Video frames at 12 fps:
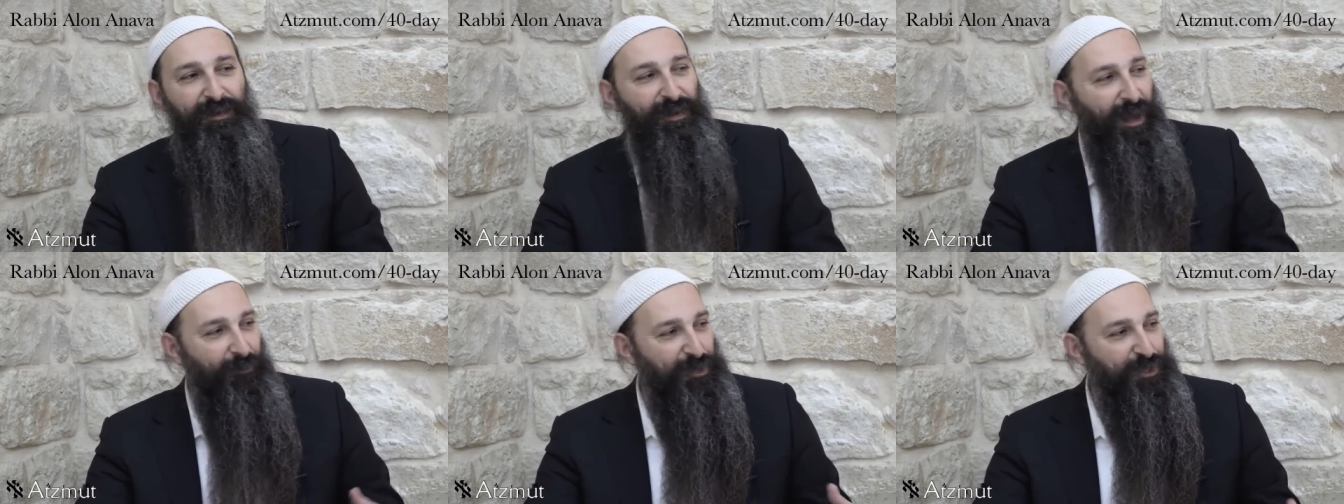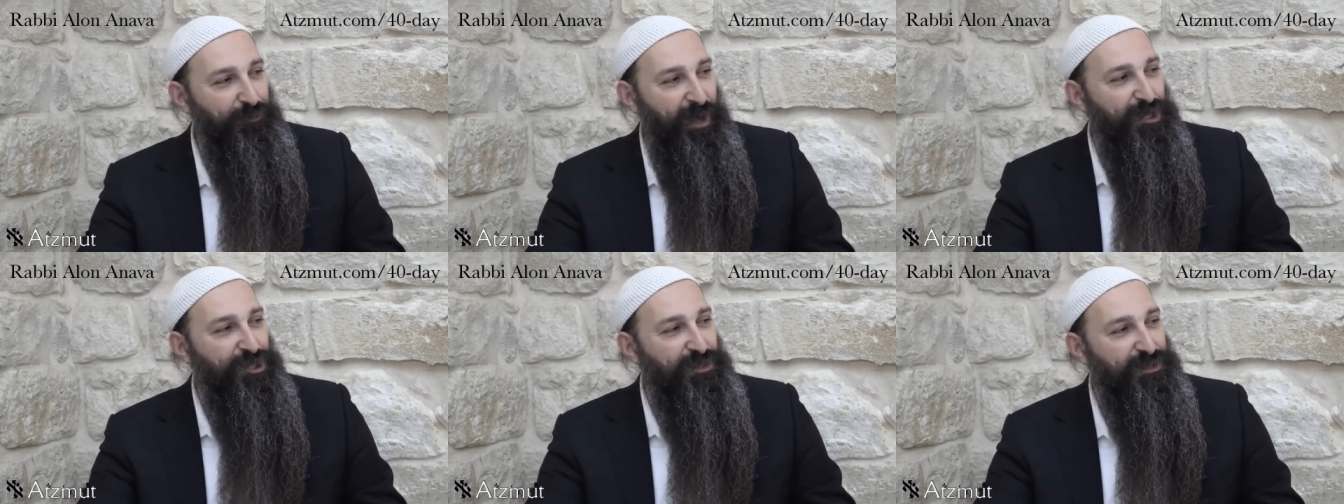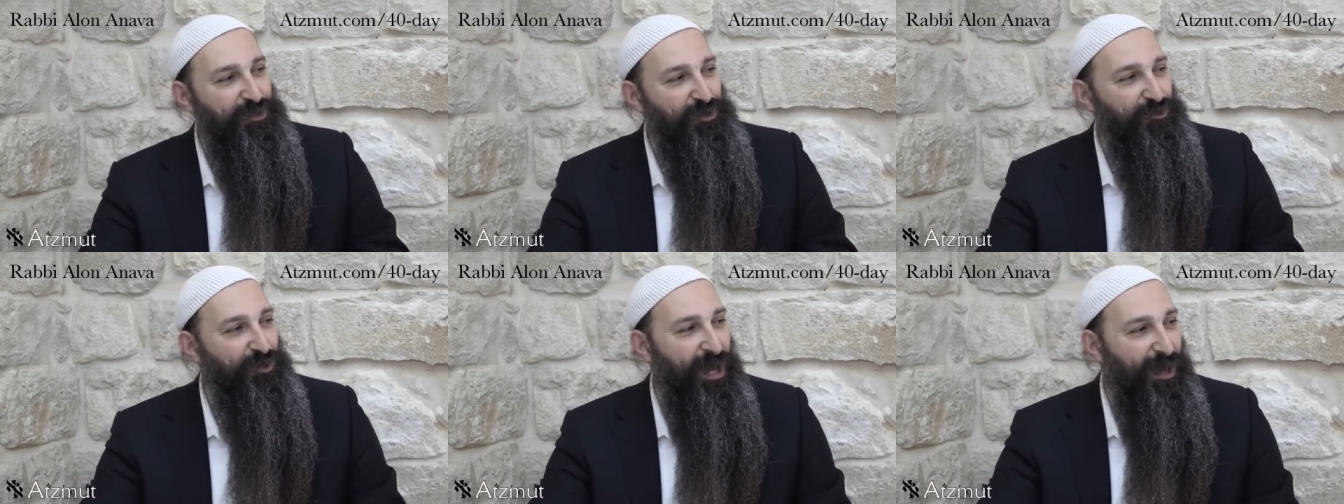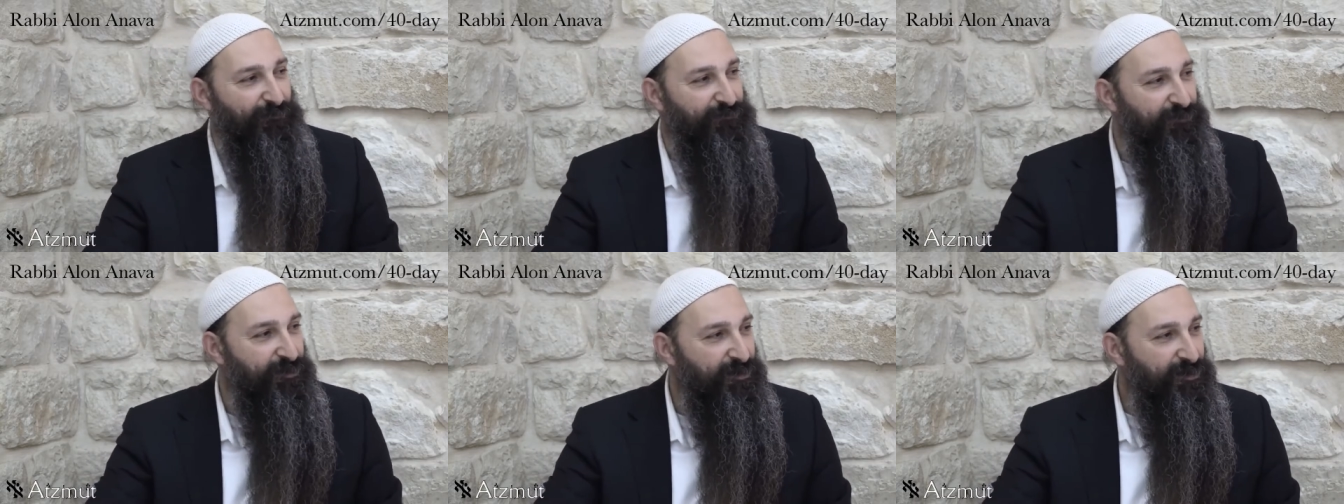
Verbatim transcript: How much patience do you have?